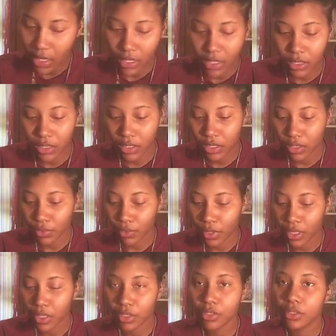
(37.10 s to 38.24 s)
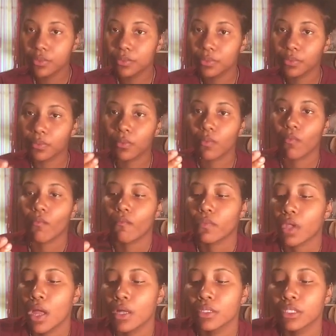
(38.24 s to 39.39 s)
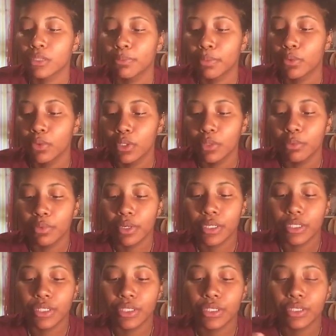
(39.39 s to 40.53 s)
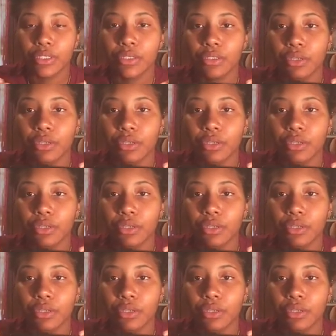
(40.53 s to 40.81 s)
This is just a regular spoolie brush